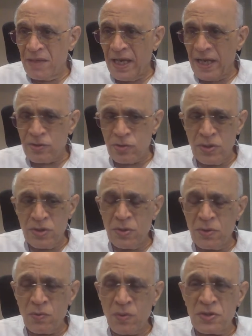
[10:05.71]
actually
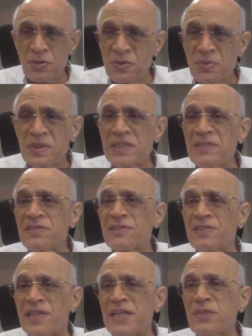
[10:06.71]
what you're doing is
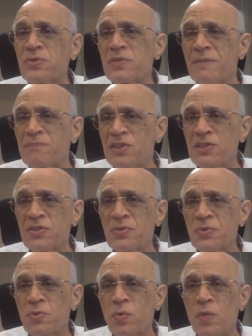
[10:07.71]
trying to
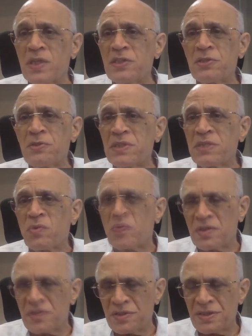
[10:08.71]
substitute quality with
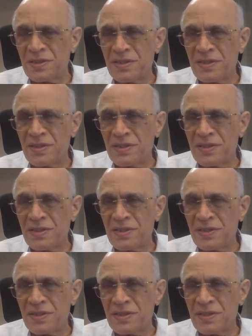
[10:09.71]
quantity.